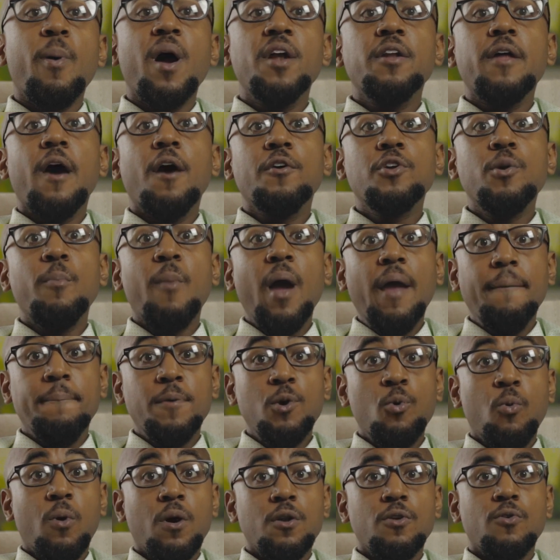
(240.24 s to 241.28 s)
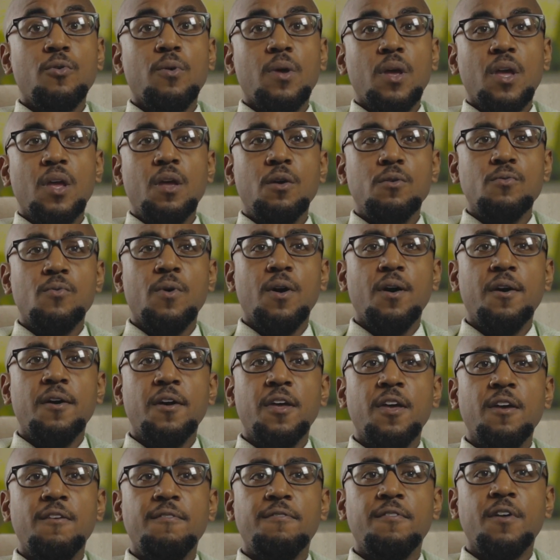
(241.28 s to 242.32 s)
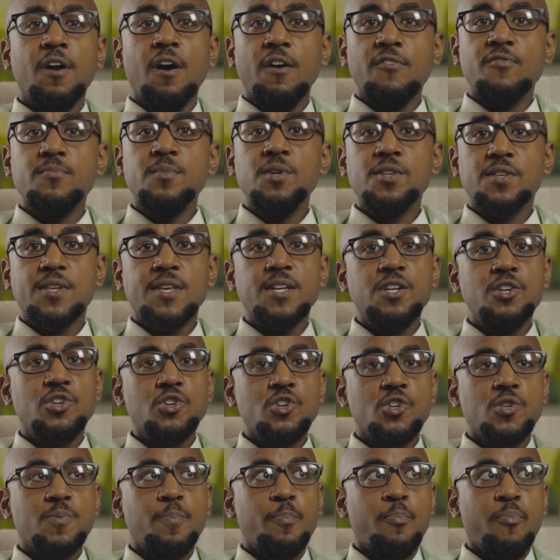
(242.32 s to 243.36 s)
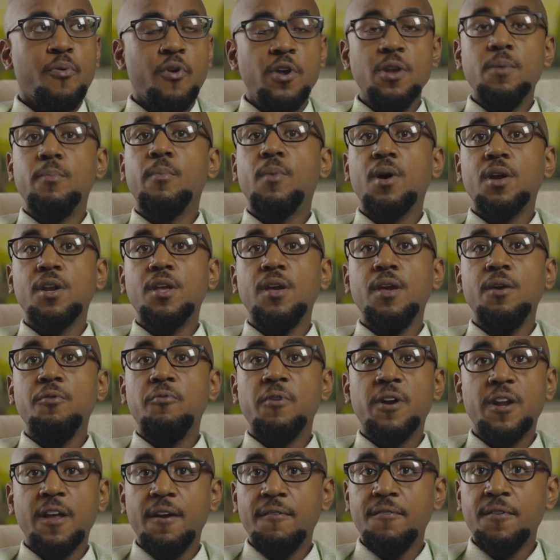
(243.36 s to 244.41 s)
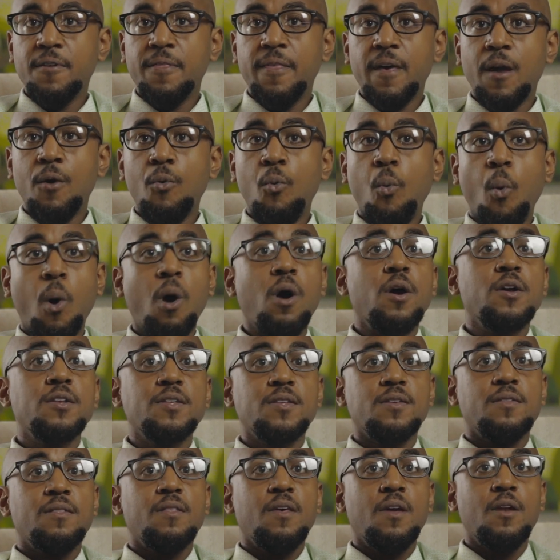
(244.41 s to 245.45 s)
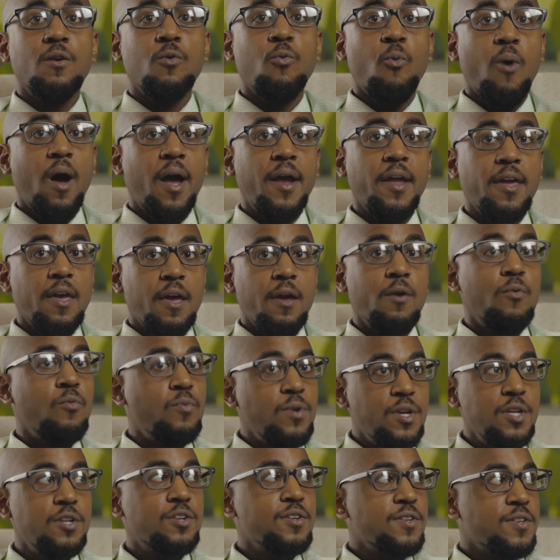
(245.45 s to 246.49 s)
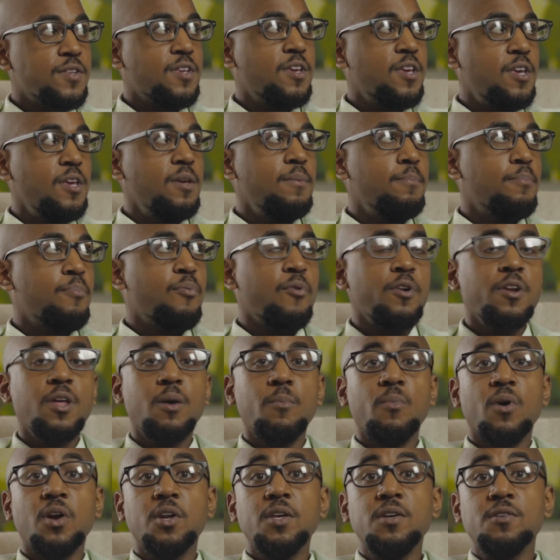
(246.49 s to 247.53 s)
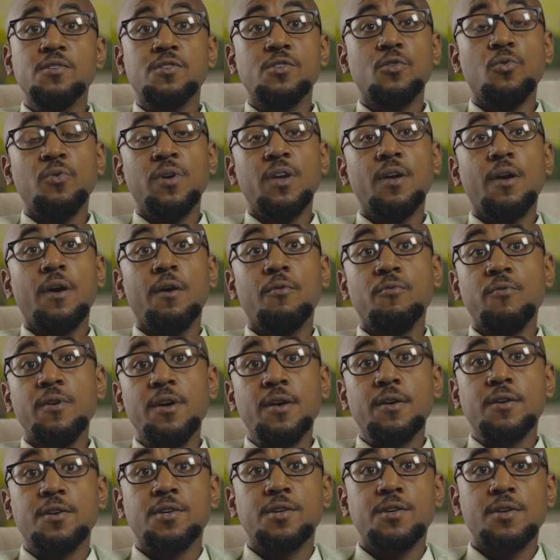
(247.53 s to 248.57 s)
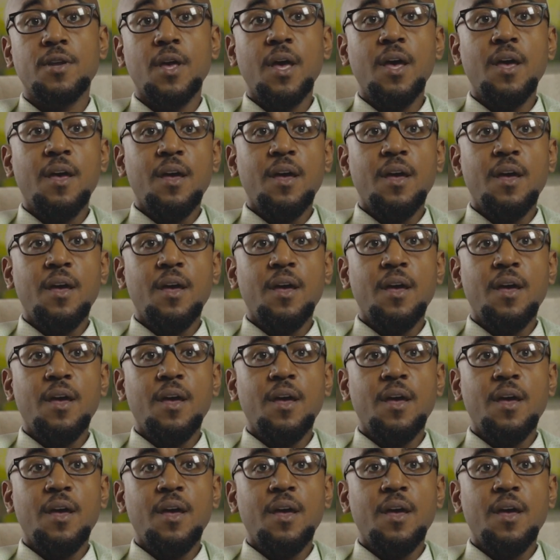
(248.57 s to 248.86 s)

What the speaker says: by now you might be wondering, well, if governments can just print money whenever they want, then why can't we just keep printing money until we get rich?